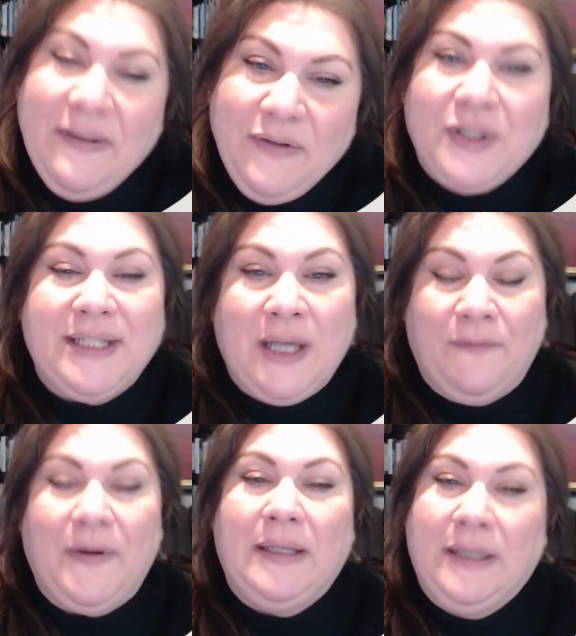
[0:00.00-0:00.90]
give
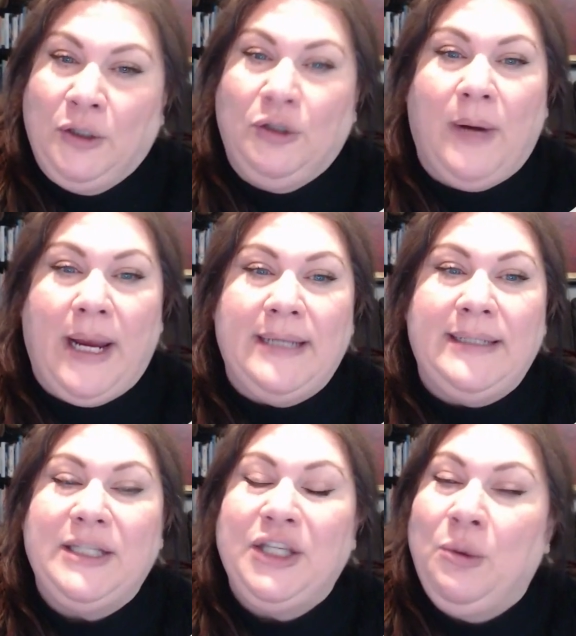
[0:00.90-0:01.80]
yourself a little
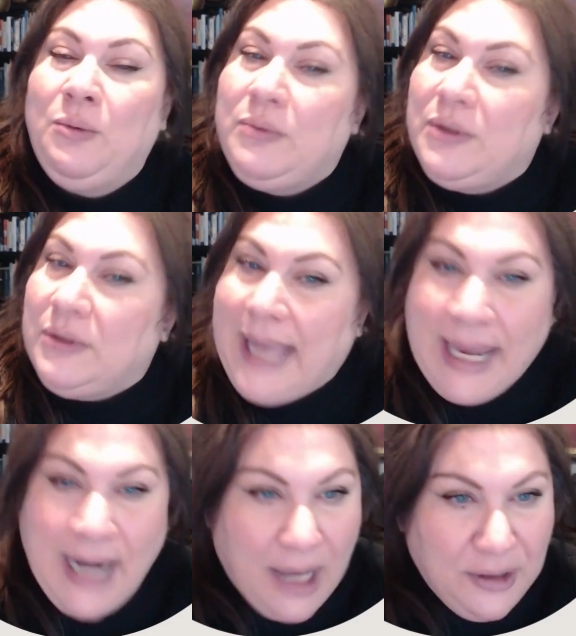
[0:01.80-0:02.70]
grace. You
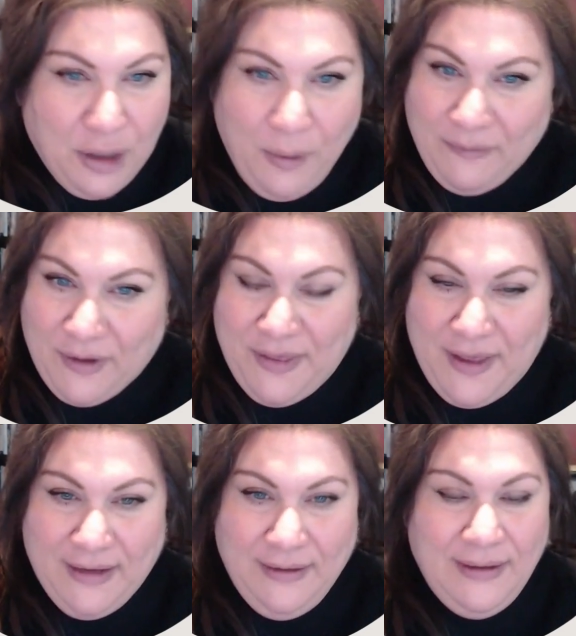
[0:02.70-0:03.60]
cannot know
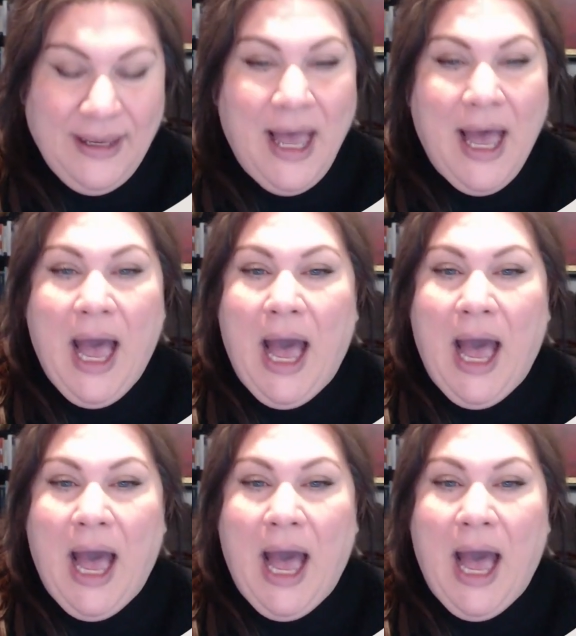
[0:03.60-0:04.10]
everything.